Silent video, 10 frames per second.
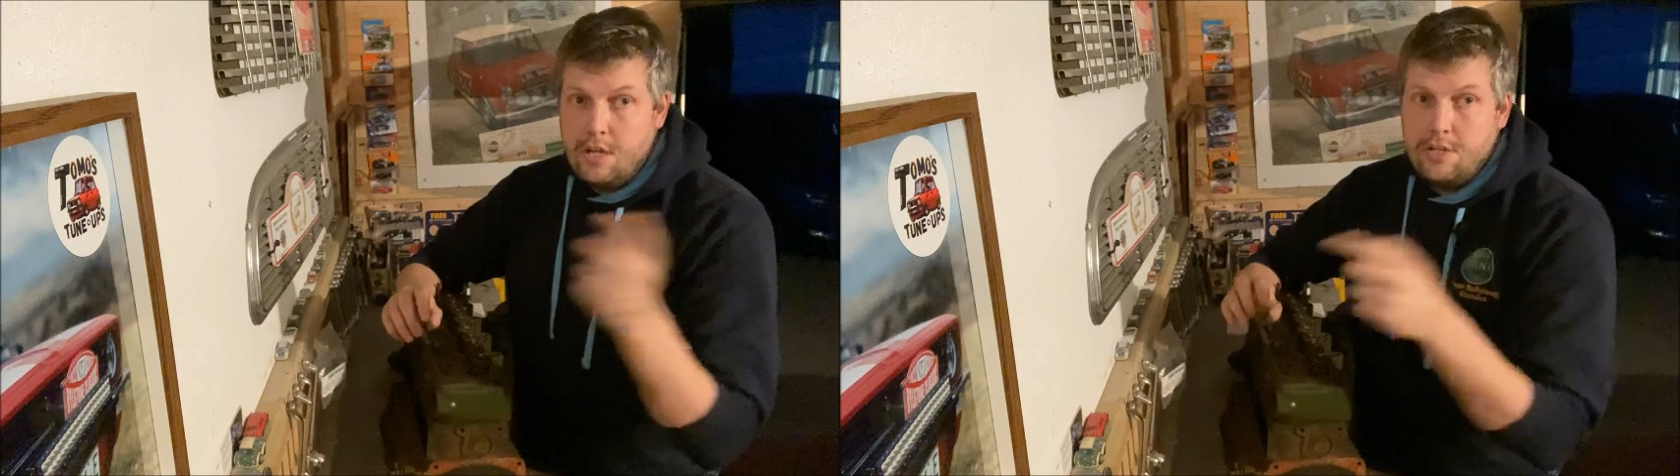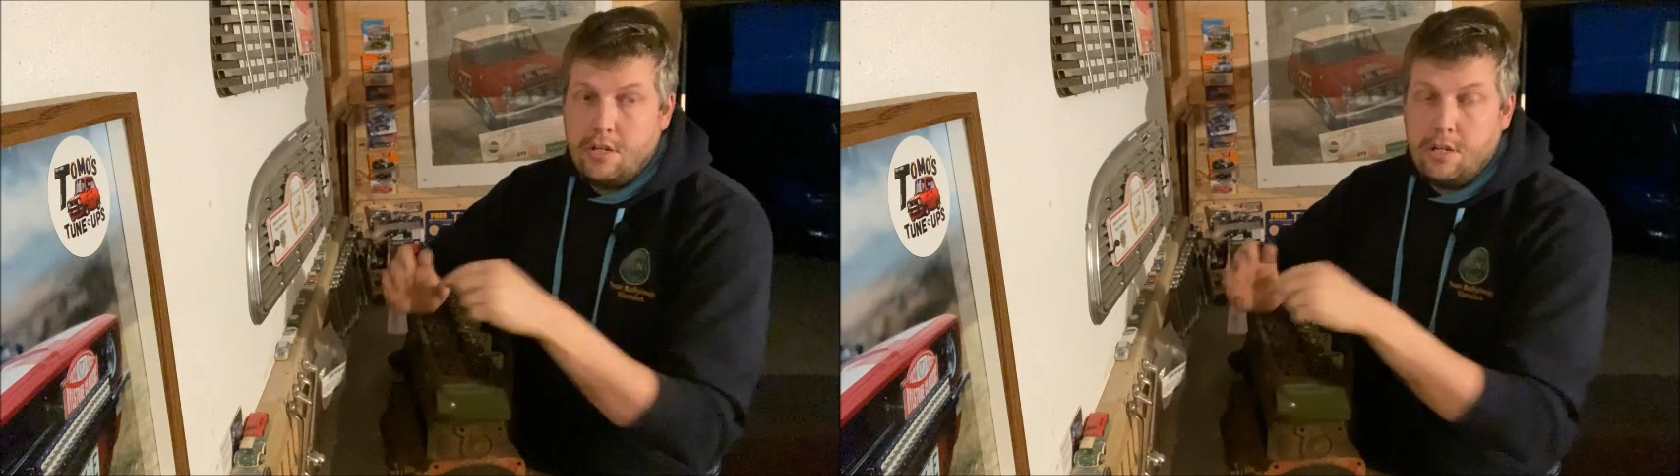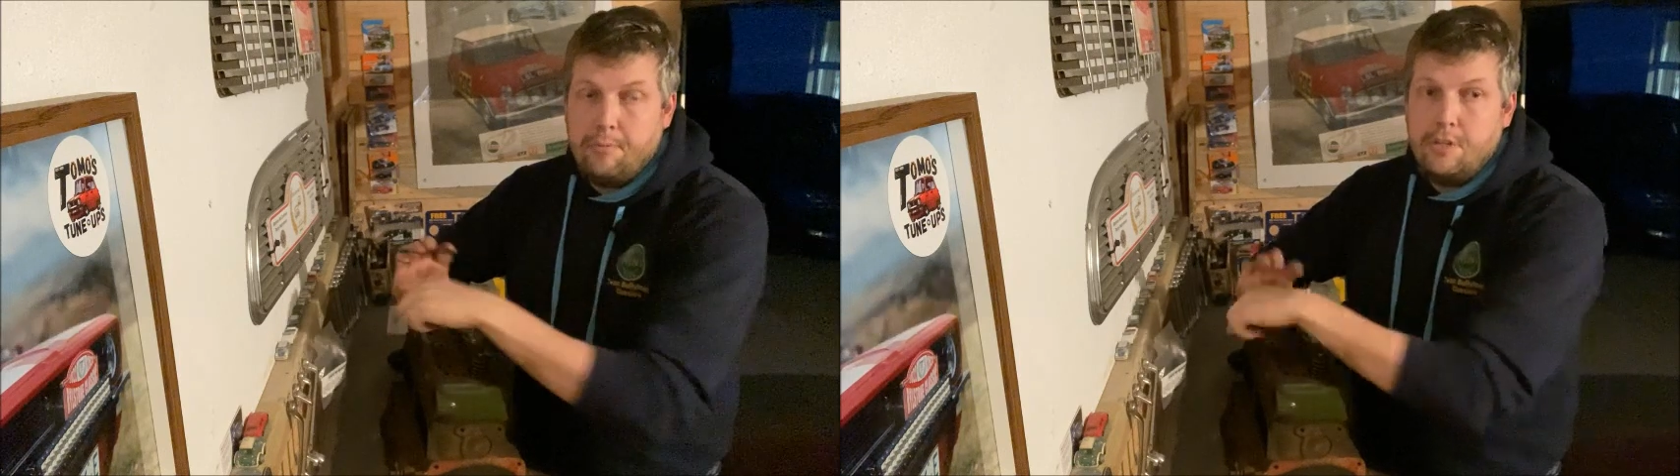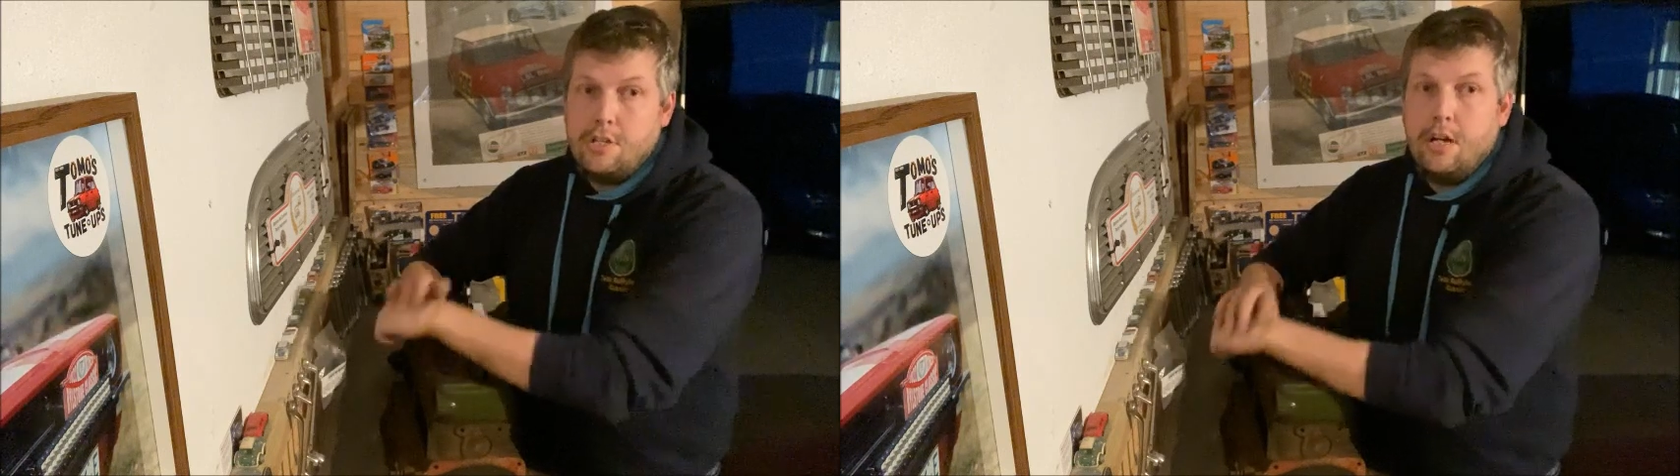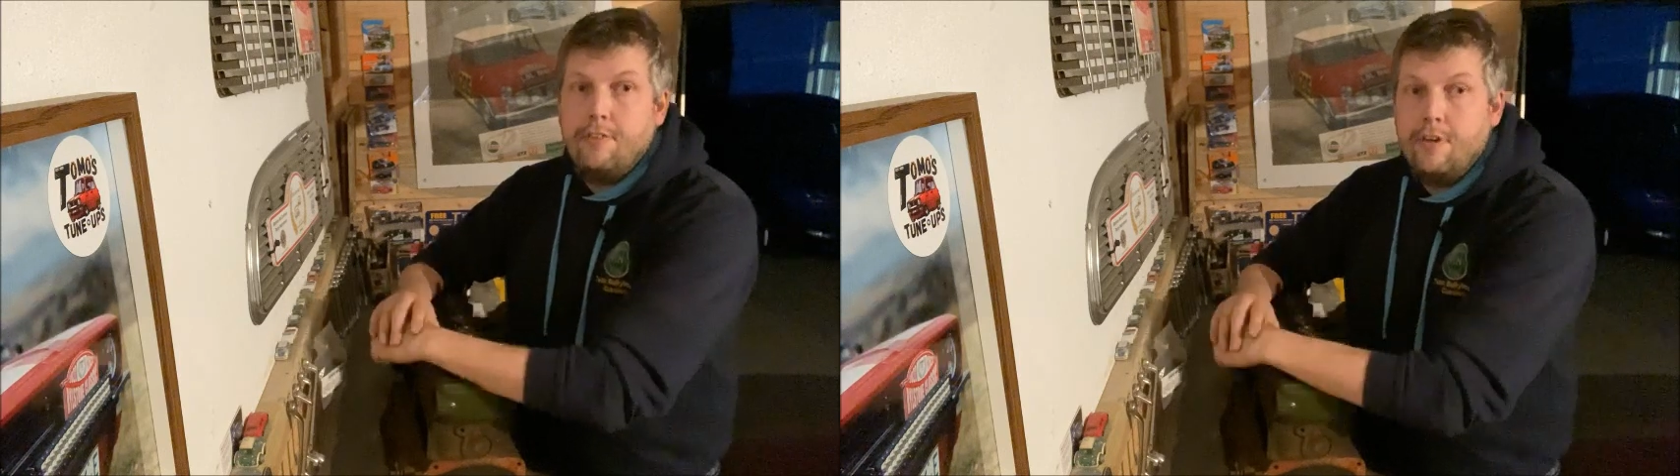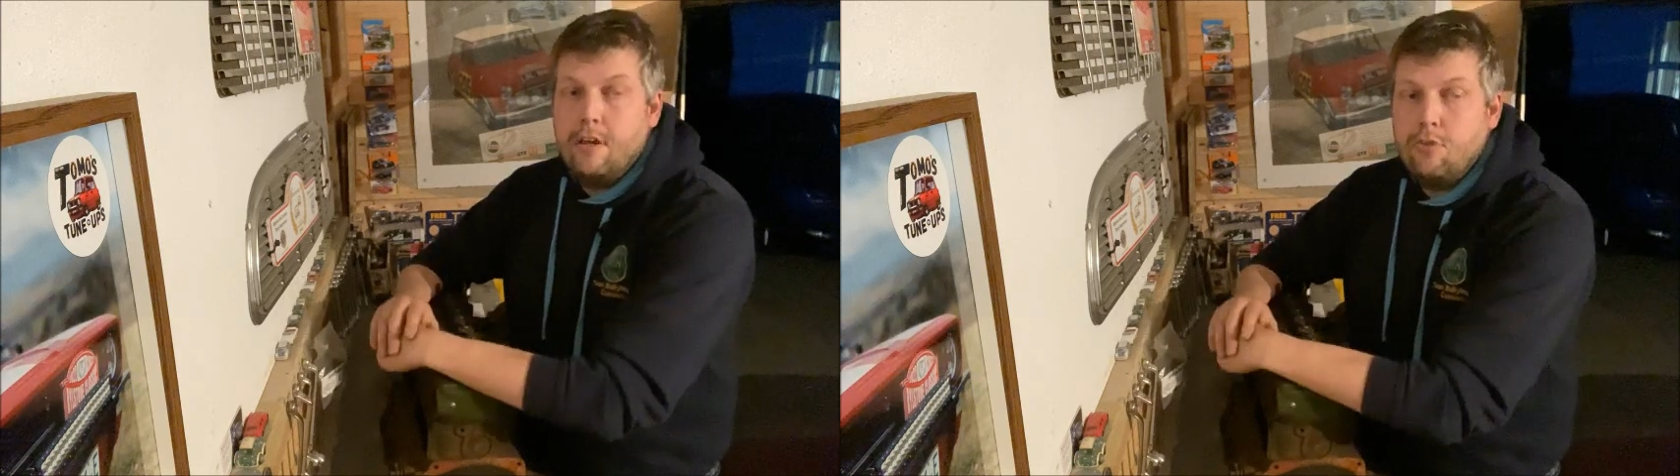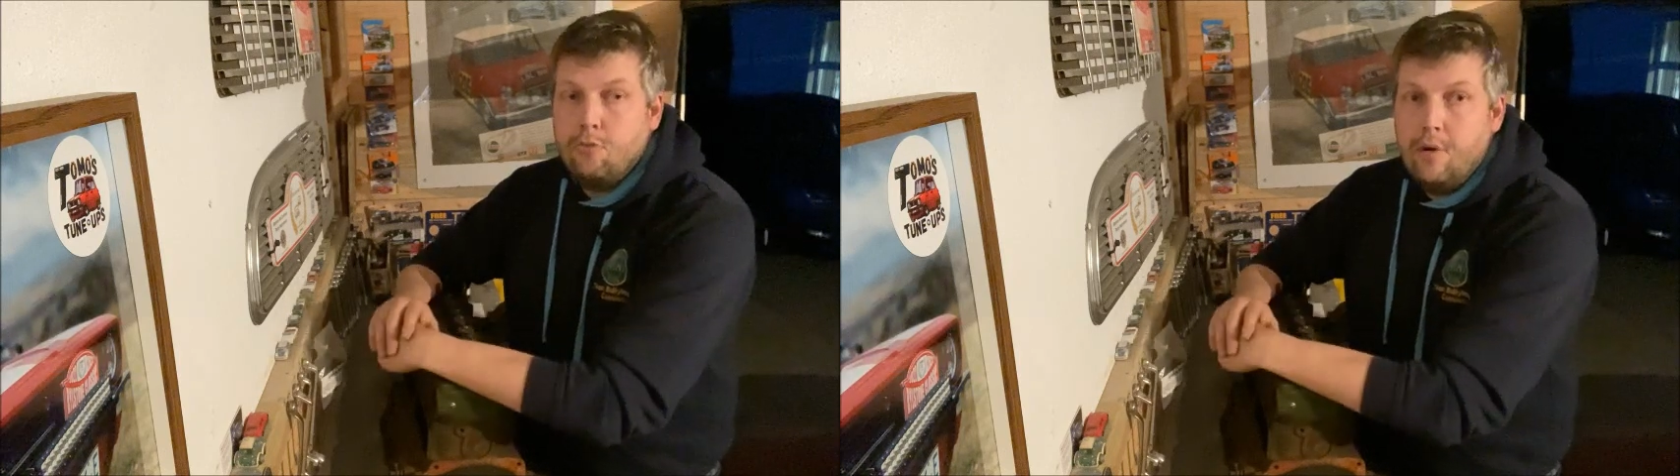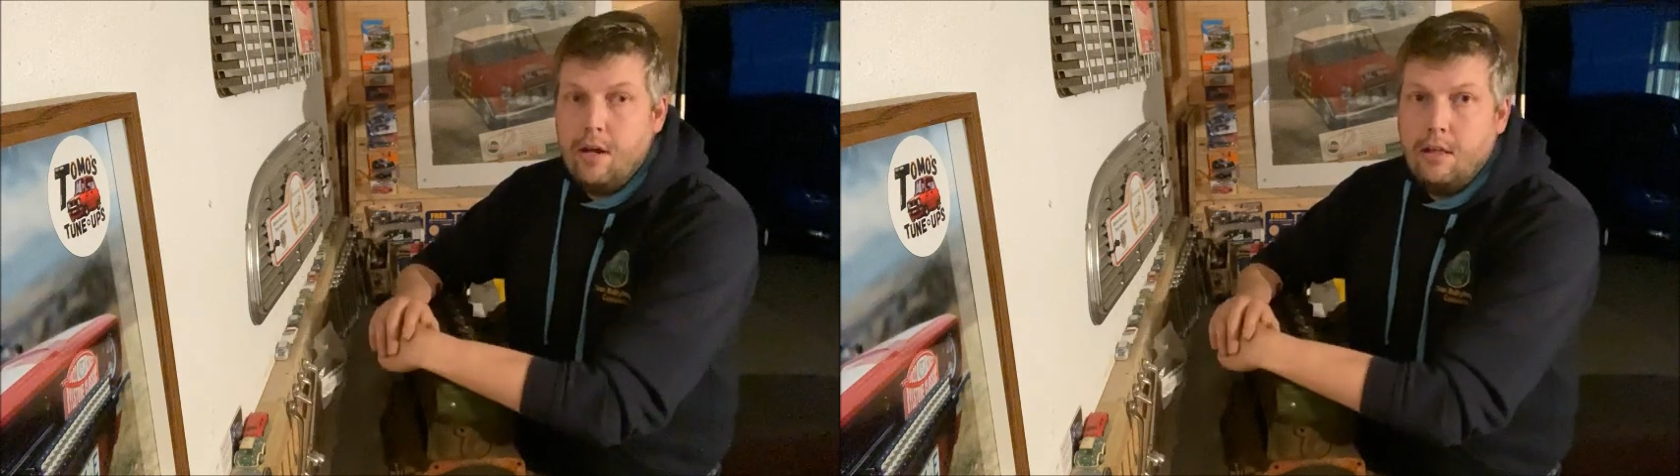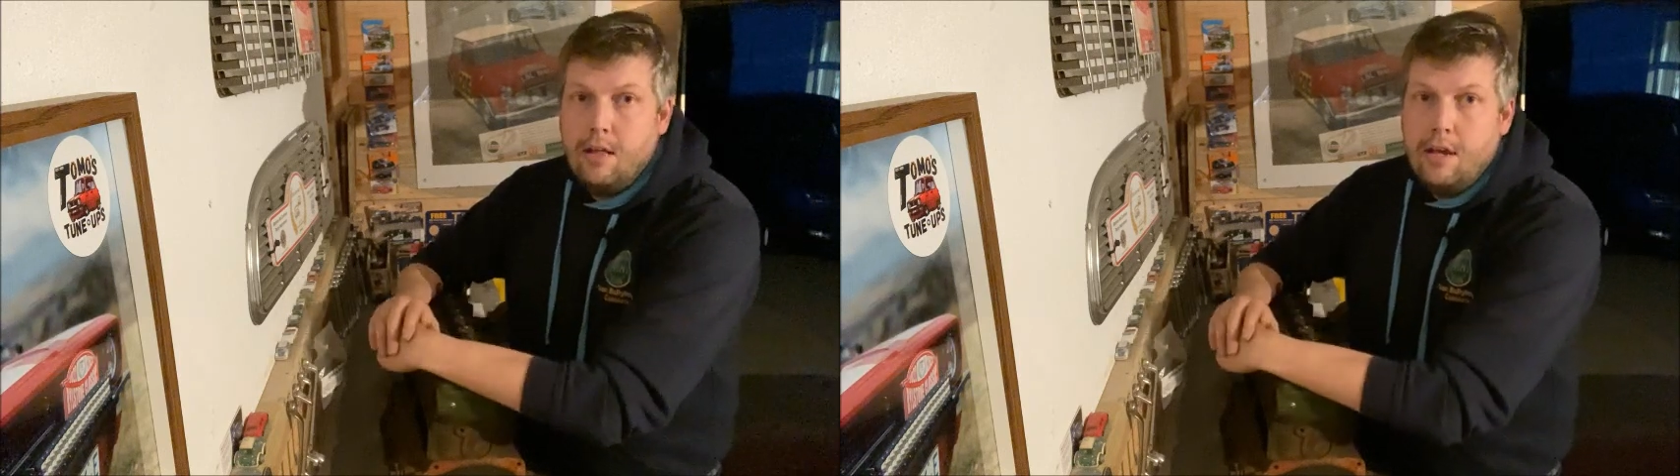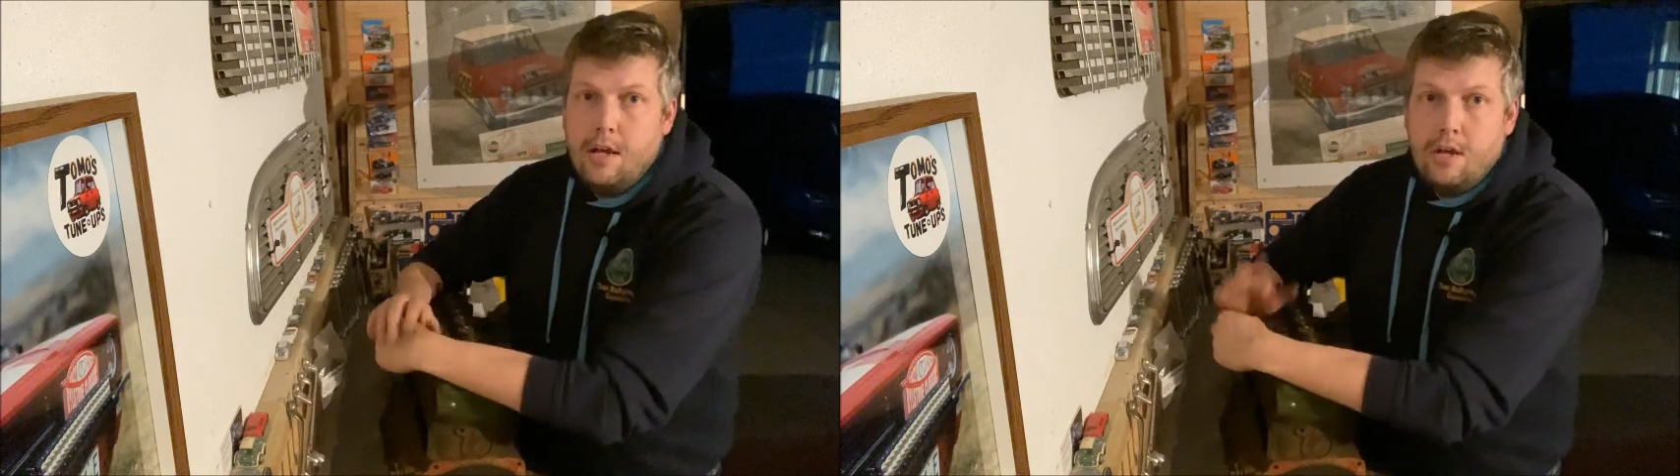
sitting up on the shelf here as well.